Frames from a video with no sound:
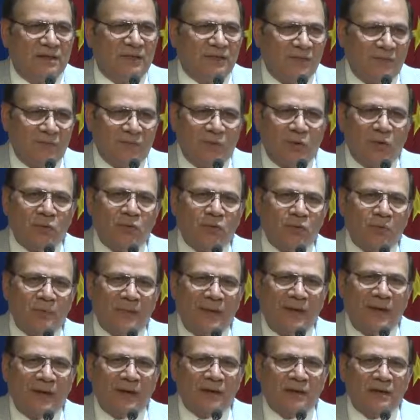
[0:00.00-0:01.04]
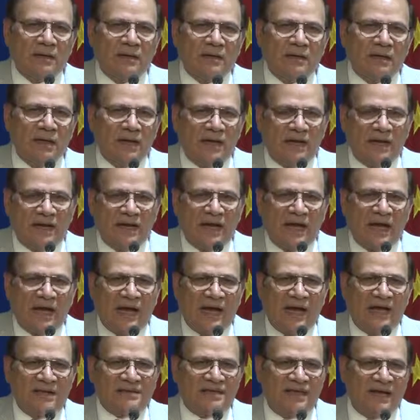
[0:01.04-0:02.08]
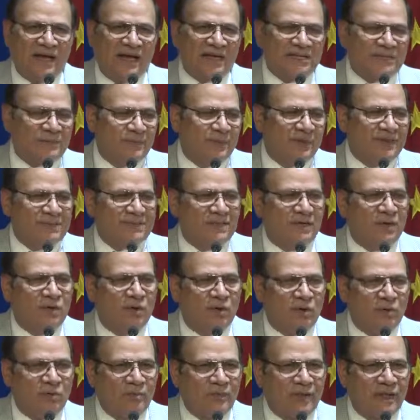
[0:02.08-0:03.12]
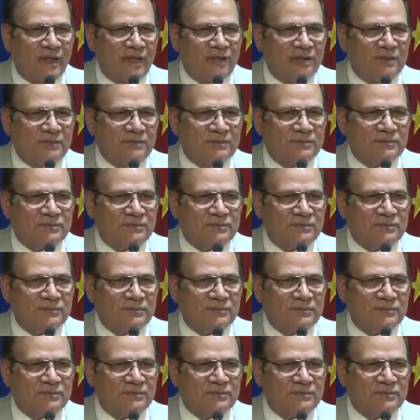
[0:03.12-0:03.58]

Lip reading: We want to make India as gas-based economy.